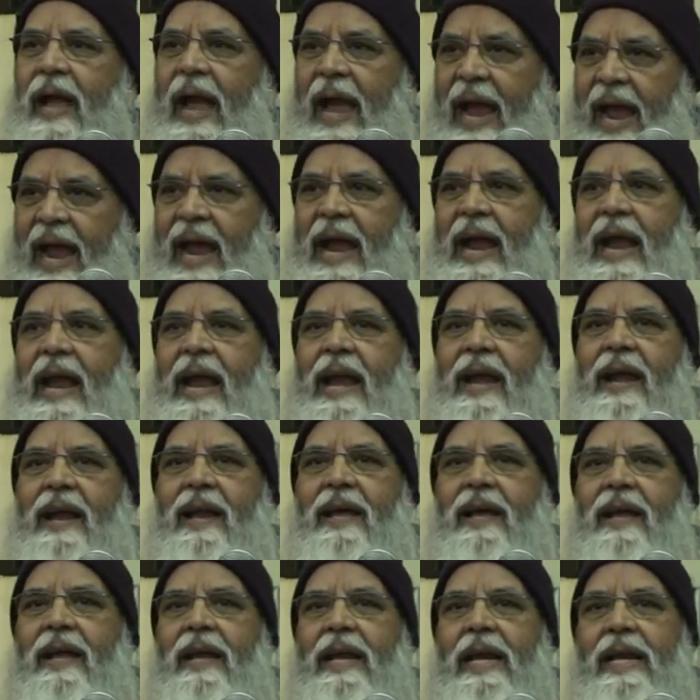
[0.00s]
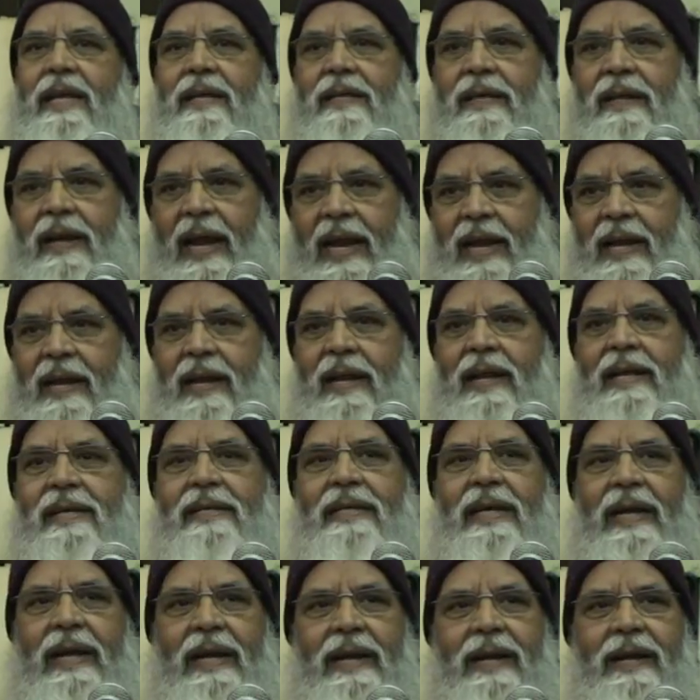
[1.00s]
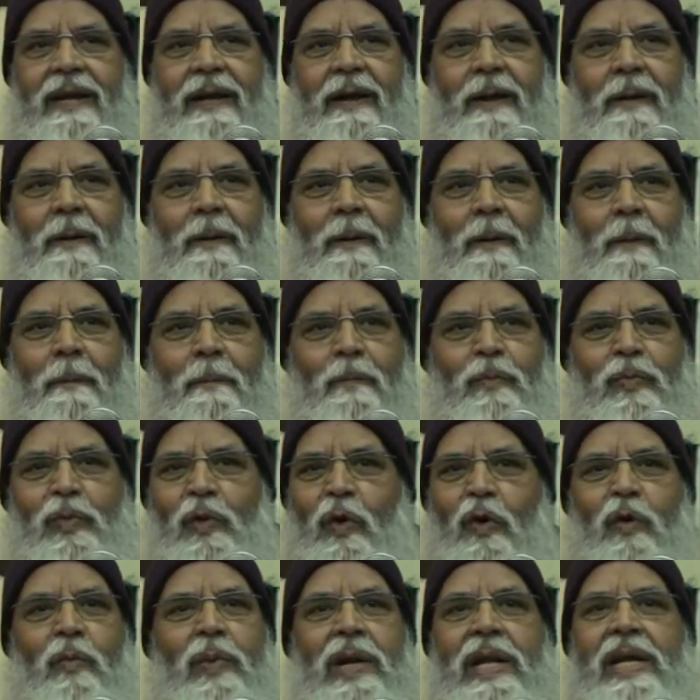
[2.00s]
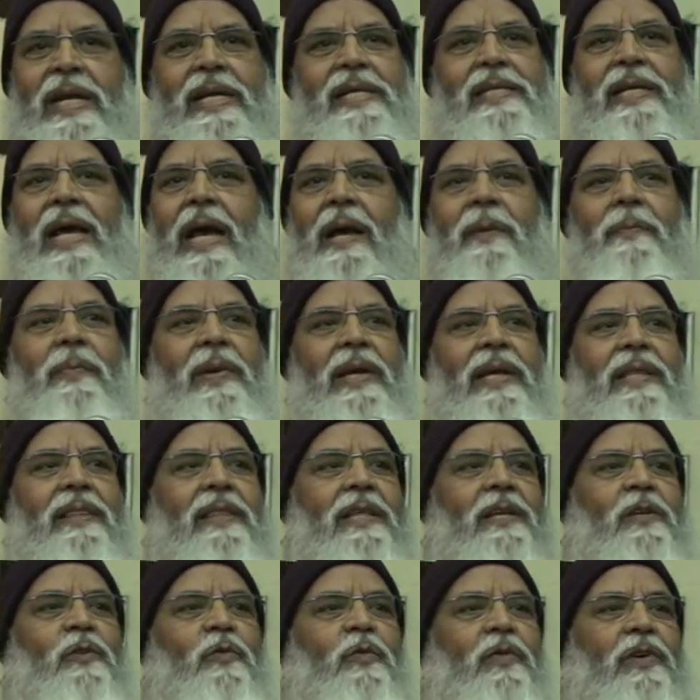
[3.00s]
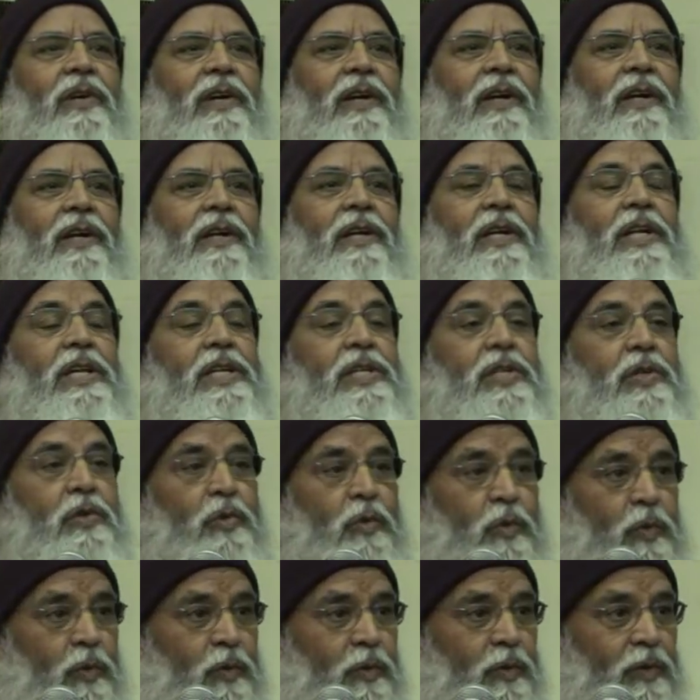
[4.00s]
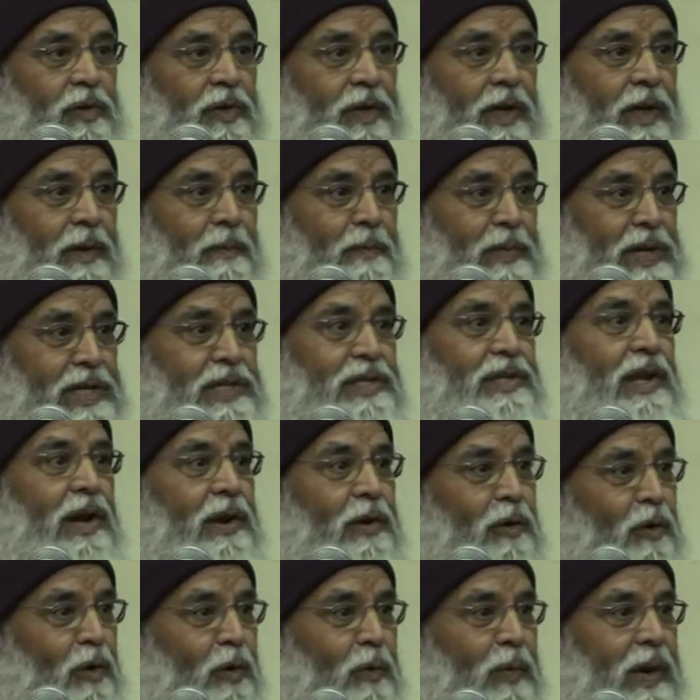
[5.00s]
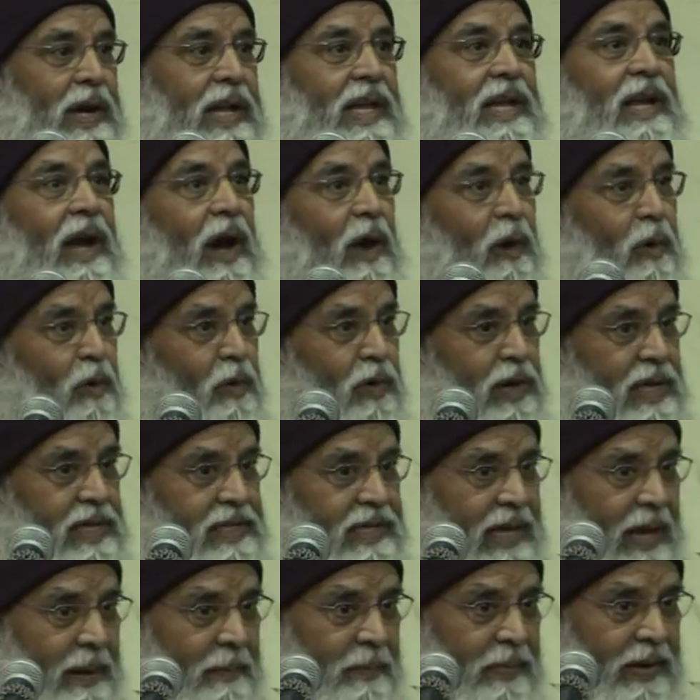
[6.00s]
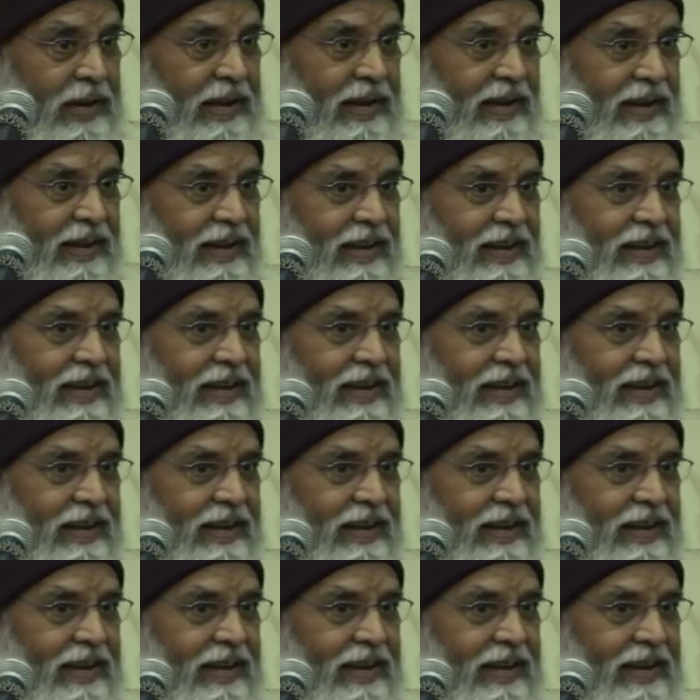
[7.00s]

And it is rightly said, nobody is happy in this world. It is true. Mr. Nobody alone is happy.